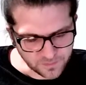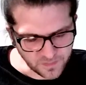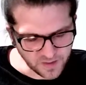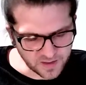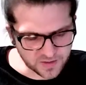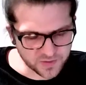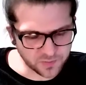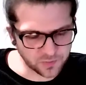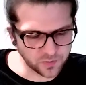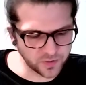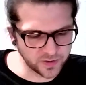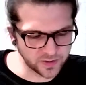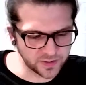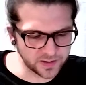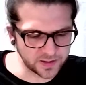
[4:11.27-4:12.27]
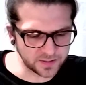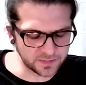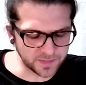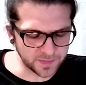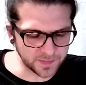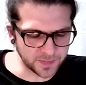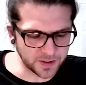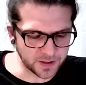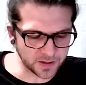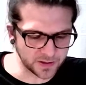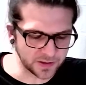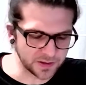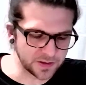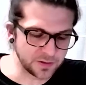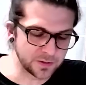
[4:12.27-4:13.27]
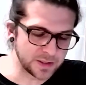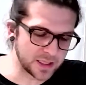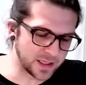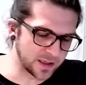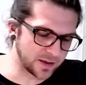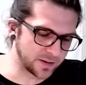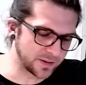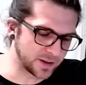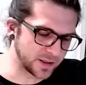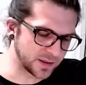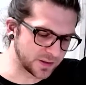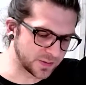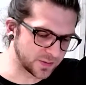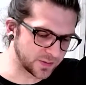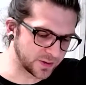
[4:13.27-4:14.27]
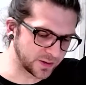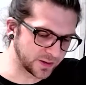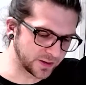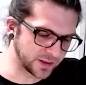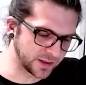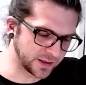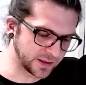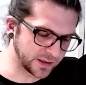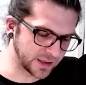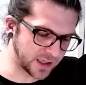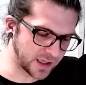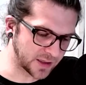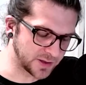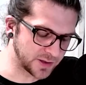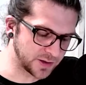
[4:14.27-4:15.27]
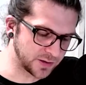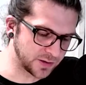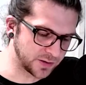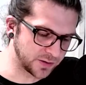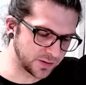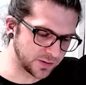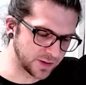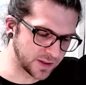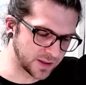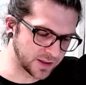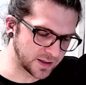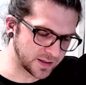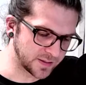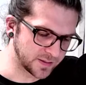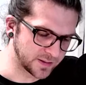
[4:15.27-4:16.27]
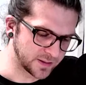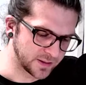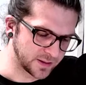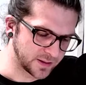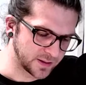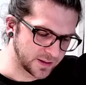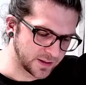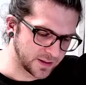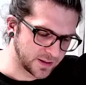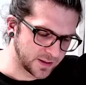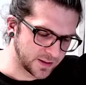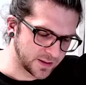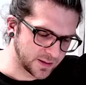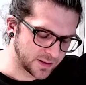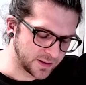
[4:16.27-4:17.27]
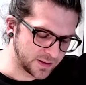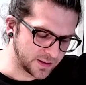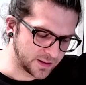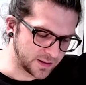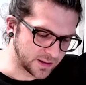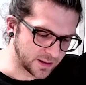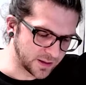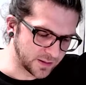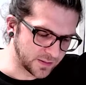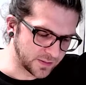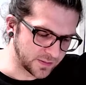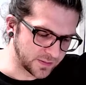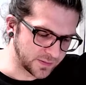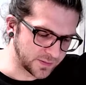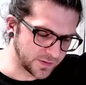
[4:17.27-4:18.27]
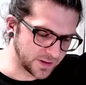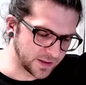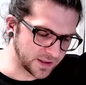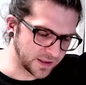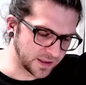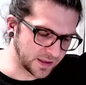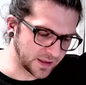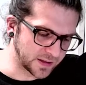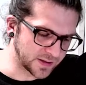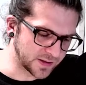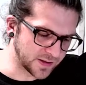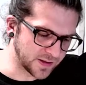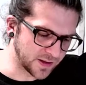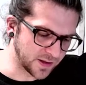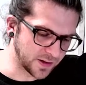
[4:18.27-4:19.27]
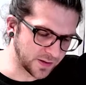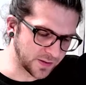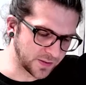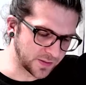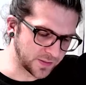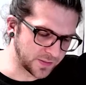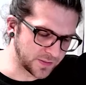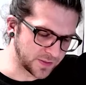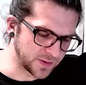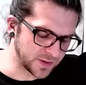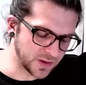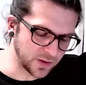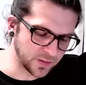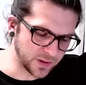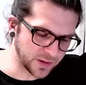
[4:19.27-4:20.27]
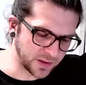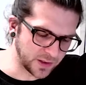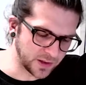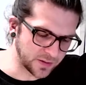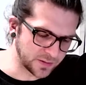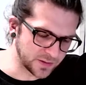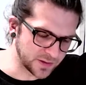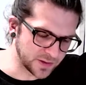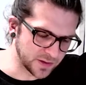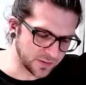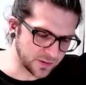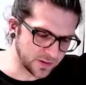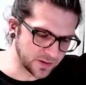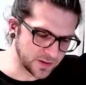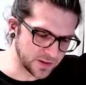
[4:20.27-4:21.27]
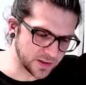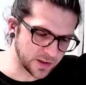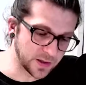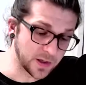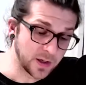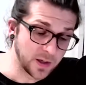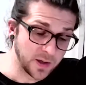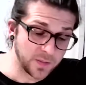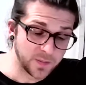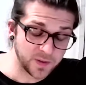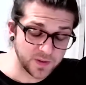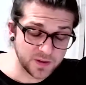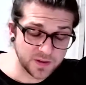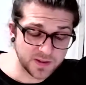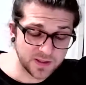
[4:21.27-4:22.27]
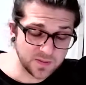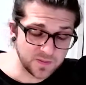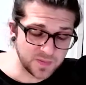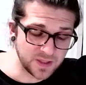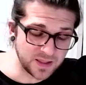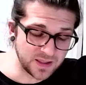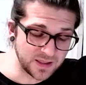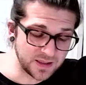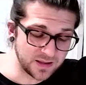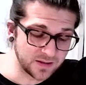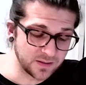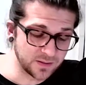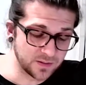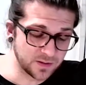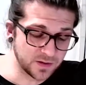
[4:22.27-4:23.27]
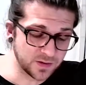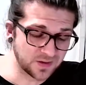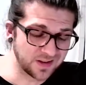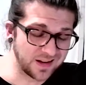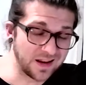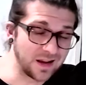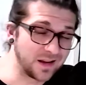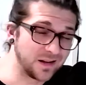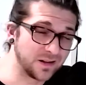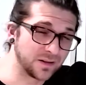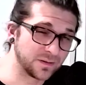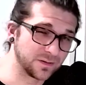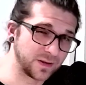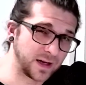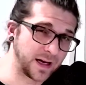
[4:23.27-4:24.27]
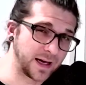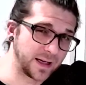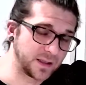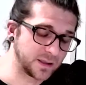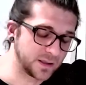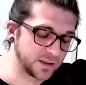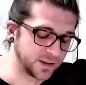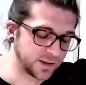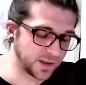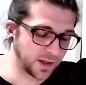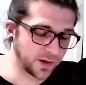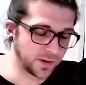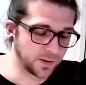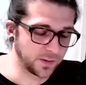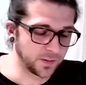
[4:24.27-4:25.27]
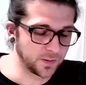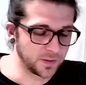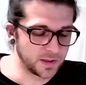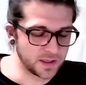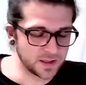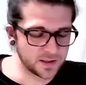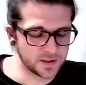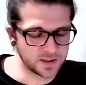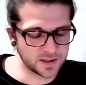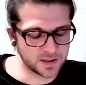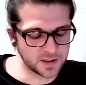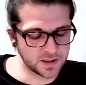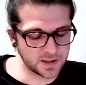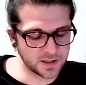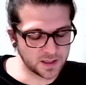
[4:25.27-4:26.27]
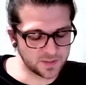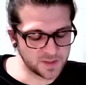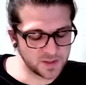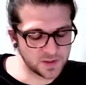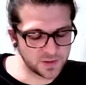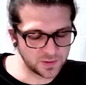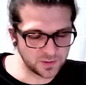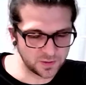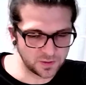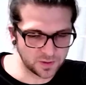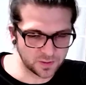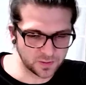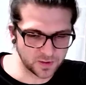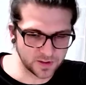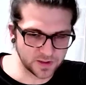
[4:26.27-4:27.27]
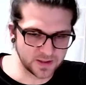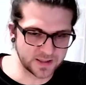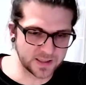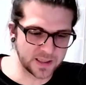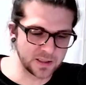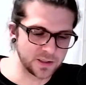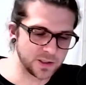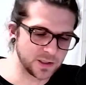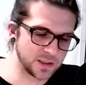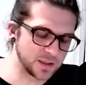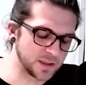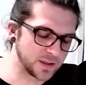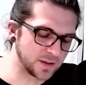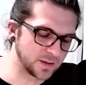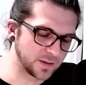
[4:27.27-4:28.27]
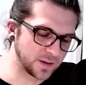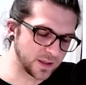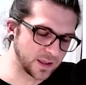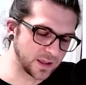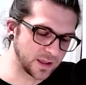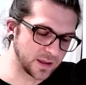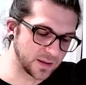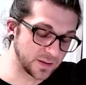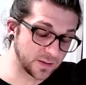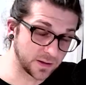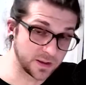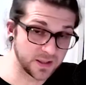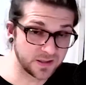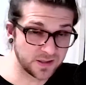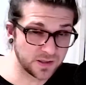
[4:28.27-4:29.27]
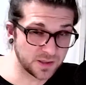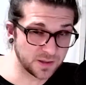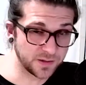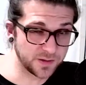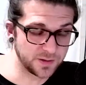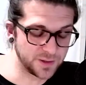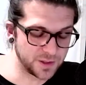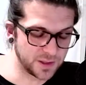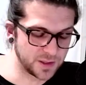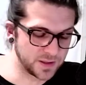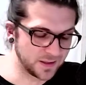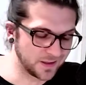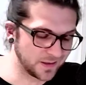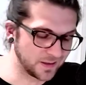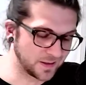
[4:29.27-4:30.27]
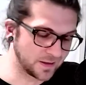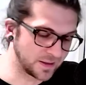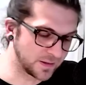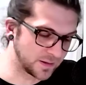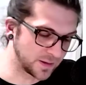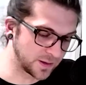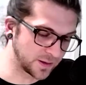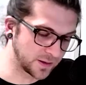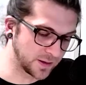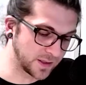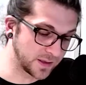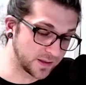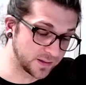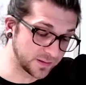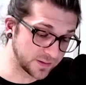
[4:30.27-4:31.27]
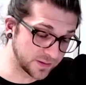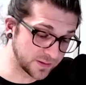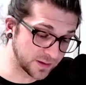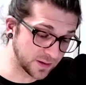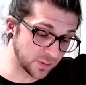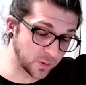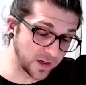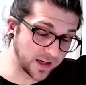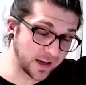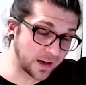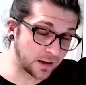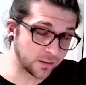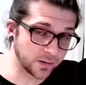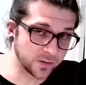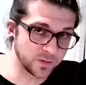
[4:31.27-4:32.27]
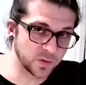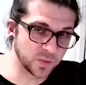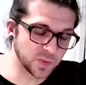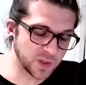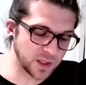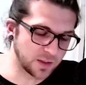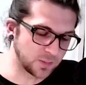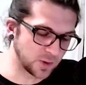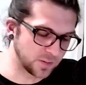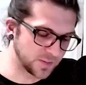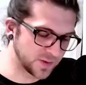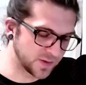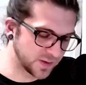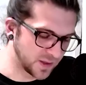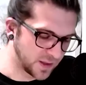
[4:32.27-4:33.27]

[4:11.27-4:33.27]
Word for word: It's really bogging you down. It's really got you. Uh, you know, feeling as though there's nowhere to go, there's nowhere to turn. But this can be the sort of end of that. So it's coming to a realization that there is a solution and that there is a way out of your problems,